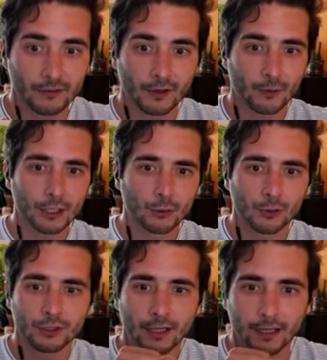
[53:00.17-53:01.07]
very
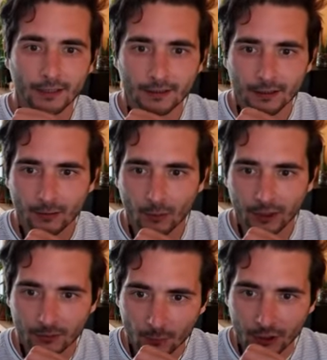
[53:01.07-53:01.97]
good at what
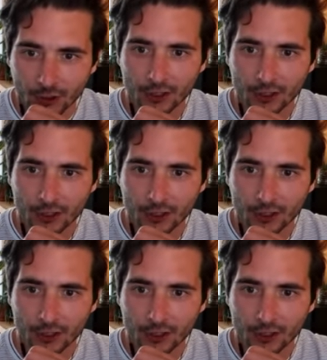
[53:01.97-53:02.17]
she